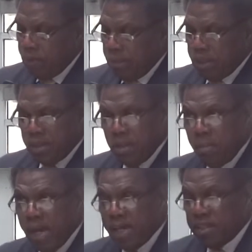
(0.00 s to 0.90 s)
But the
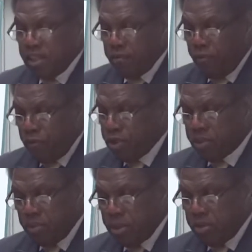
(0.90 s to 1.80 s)
demands didn't force
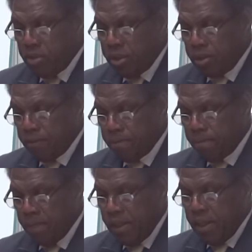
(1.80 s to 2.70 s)
them to do
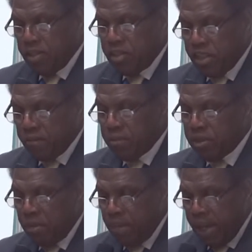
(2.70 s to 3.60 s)
it.
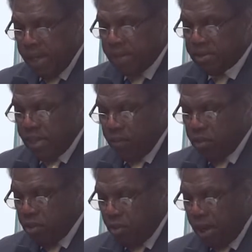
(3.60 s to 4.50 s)
Several demands that
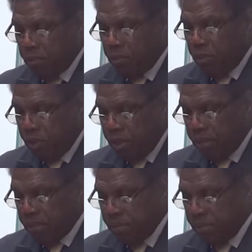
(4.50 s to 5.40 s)
we grappled with
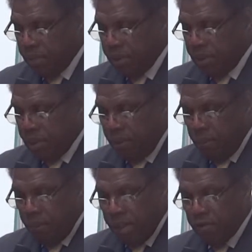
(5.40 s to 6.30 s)
them,
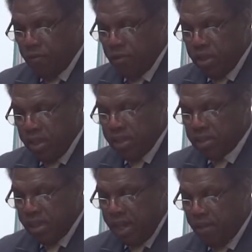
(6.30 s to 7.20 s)
men for
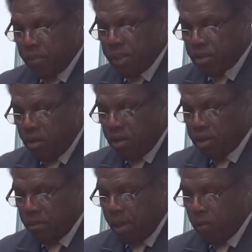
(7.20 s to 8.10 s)
years now have been
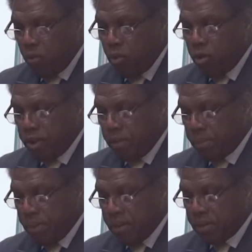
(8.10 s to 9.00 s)
talking about war
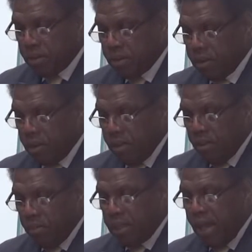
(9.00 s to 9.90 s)
and peace.
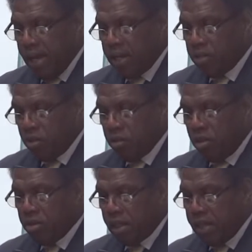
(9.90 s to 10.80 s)
But now, no
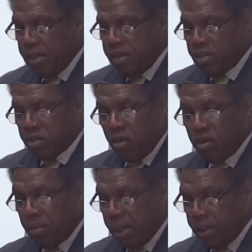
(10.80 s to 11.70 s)
longer can they just
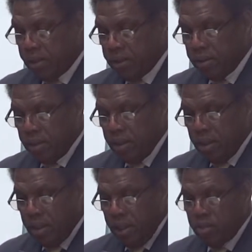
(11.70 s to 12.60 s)
talk about it.